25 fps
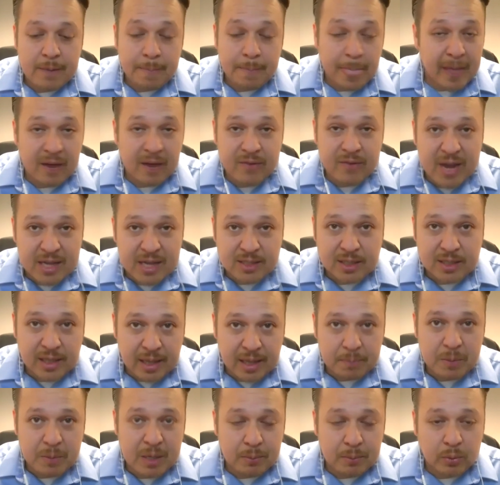I've had to
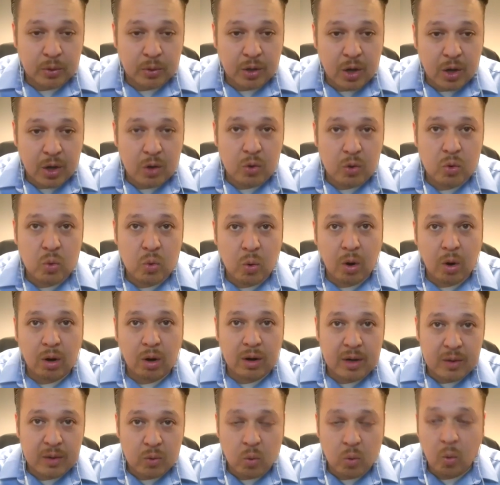let people go who are,
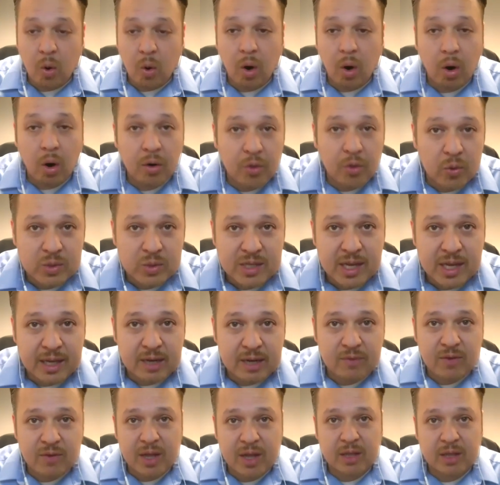who are those negative
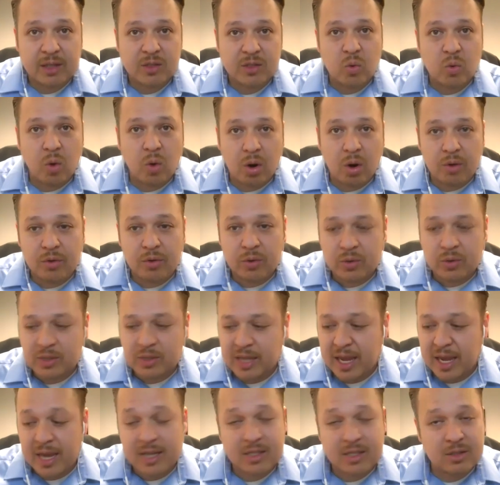Nellies, who are those
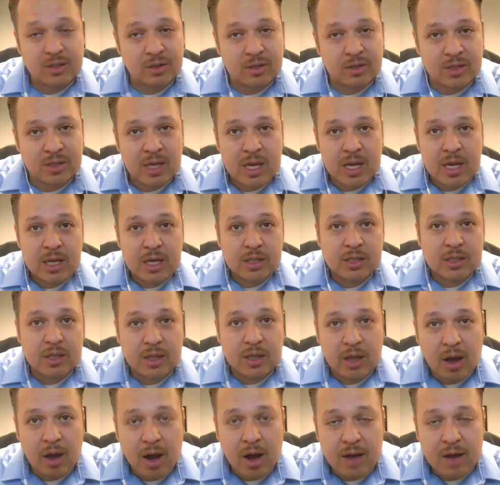cancers to
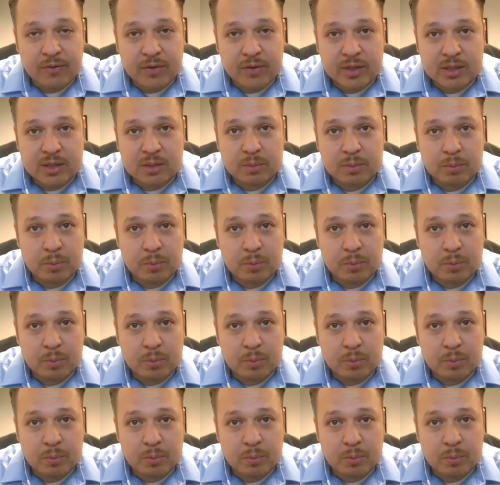the office,